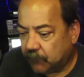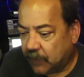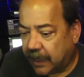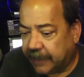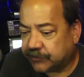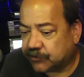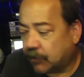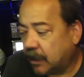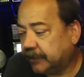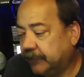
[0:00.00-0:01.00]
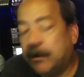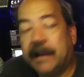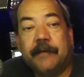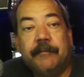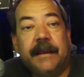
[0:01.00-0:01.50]
strongly
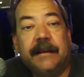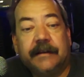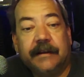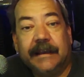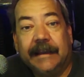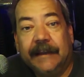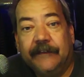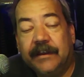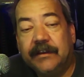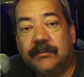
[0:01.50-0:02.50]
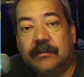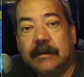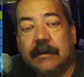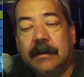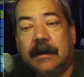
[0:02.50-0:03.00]
recommend getting this.
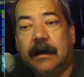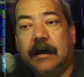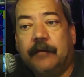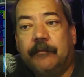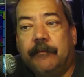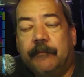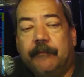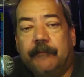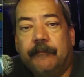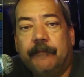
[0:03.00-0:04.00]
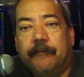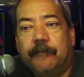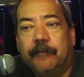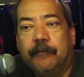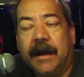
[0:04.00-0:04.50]

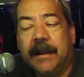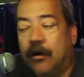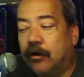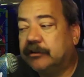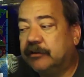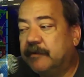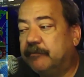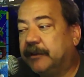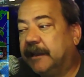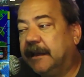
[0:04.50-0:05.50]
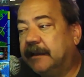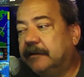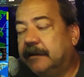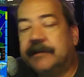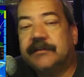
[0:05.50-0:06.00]
My ultimate plan
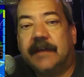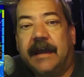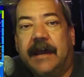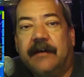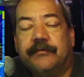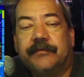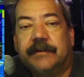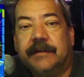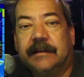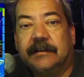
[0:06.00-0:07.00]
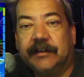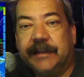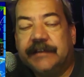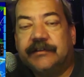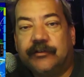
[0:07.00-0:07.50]
is to have at
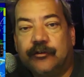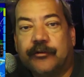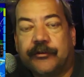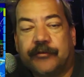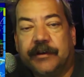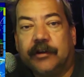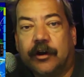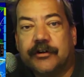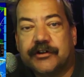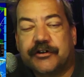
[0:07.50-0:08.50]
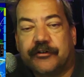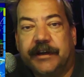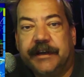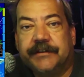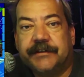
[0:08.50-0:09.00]
least 2 or 3 large
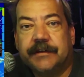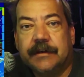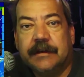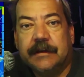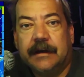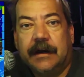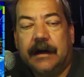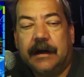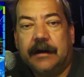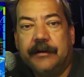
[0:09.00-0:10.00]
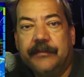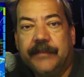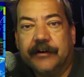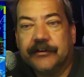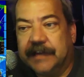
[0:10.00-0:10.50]
screens
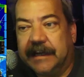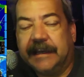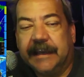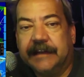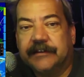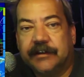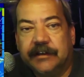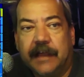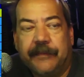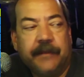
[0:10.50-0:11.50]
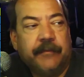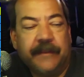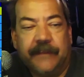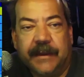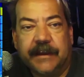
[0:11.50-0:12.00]
that are dedicated to nothing
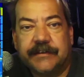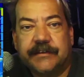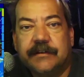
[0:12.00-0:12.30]
but this.